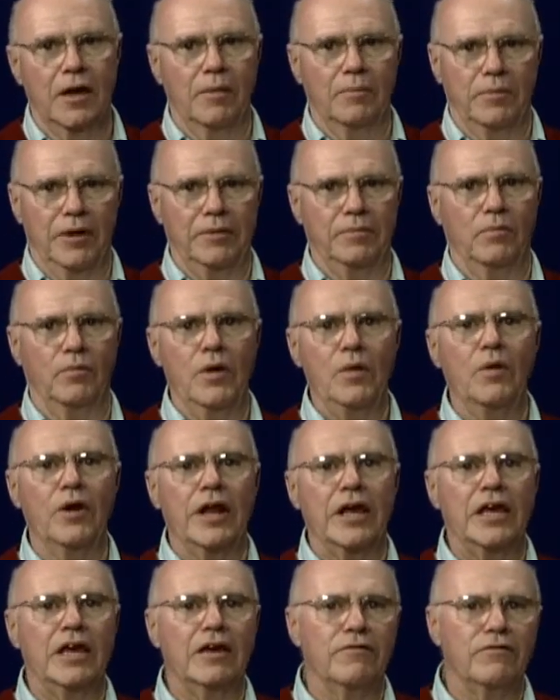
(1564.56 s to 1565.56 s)
But we want
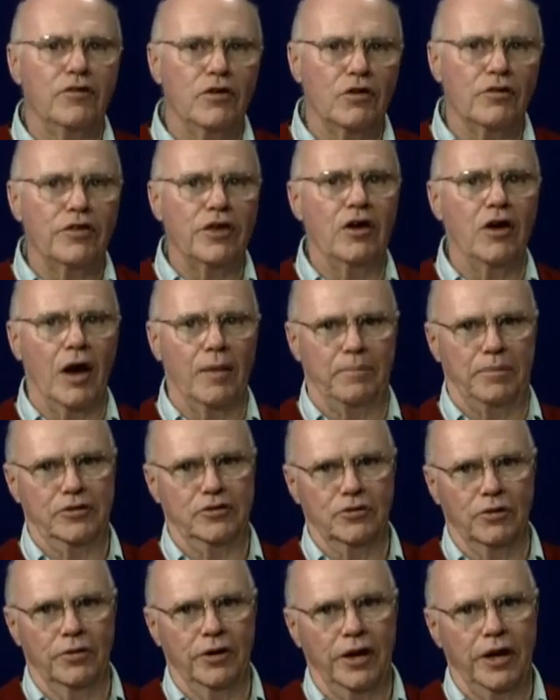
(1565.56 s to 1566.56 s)
to give you the
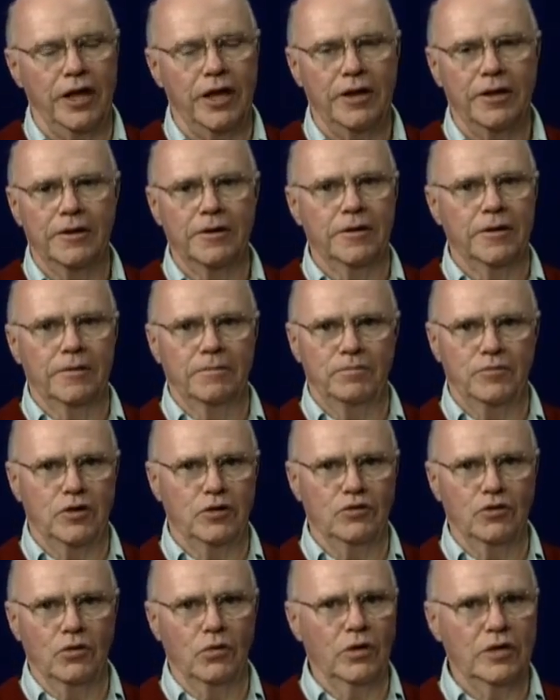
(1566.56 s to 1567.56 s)
opportunity to
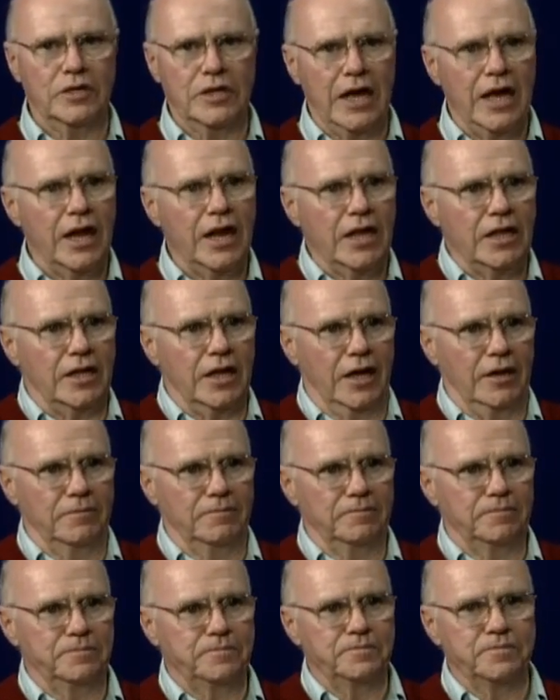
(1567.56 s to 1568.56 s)
do what Danny did,
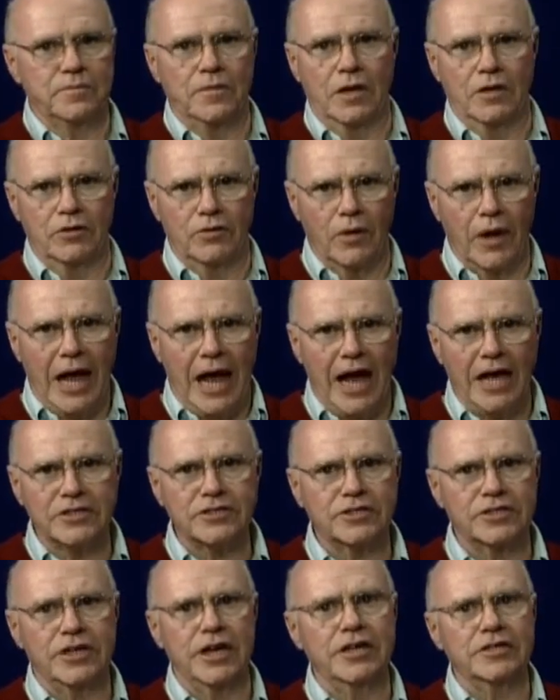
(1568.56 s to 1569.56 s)
to
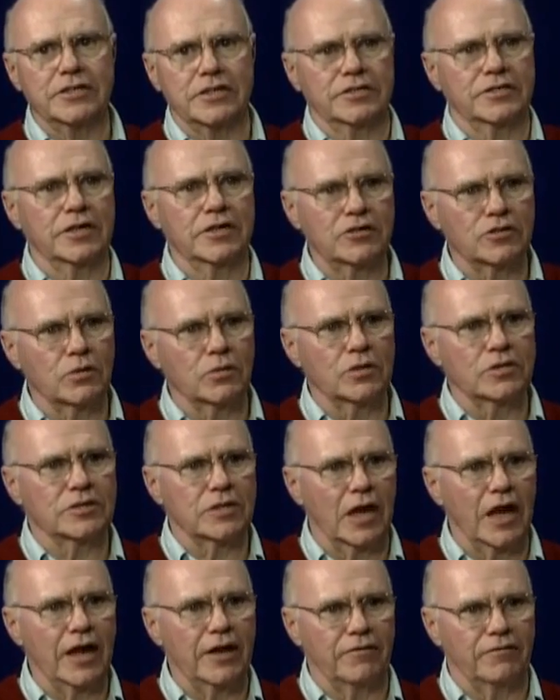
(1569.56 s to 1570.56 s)
ask Jesus into his
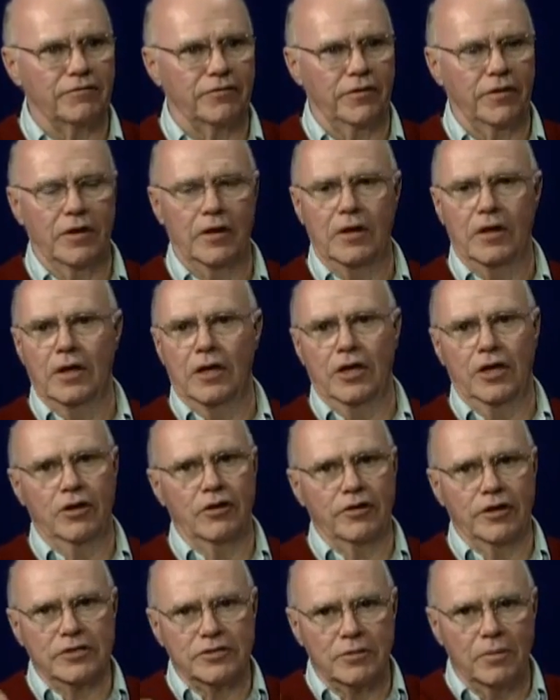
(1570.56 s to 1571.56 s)
life. You know,
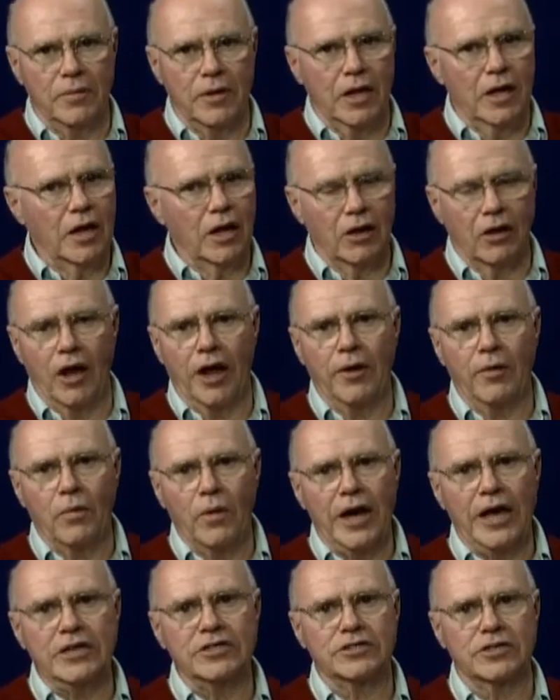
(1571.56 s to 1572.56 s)
there's a lot of
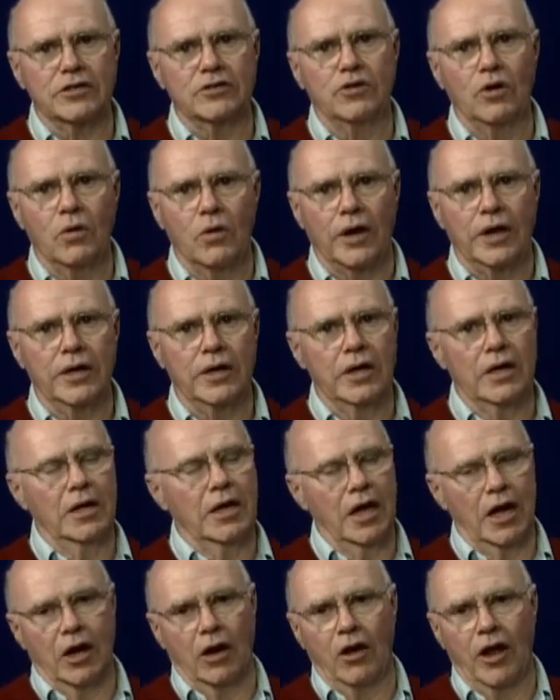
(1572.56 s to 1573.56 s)
ways to do it
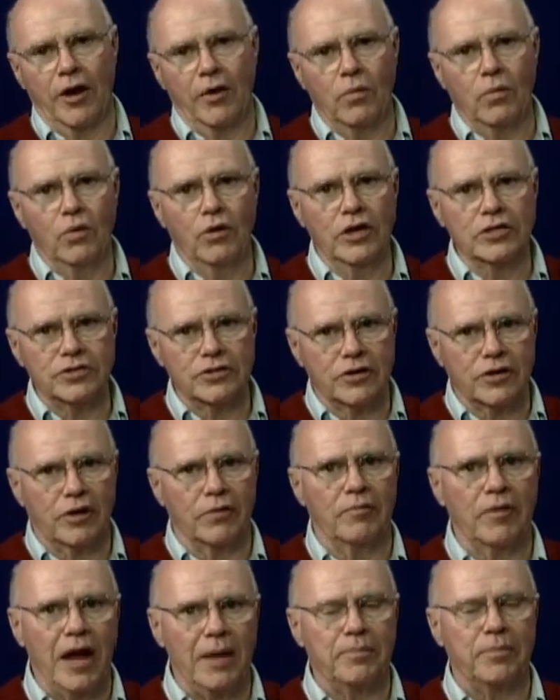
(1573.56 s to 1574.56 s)
and a lot of words you can
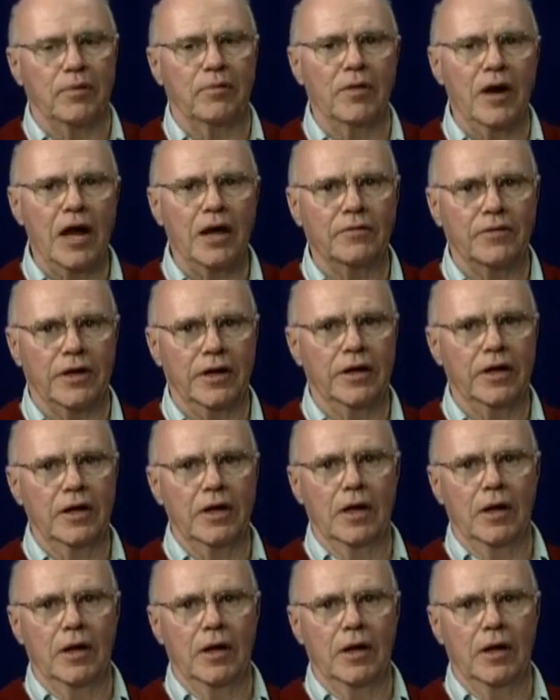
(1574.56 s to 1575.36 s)
wrap around it.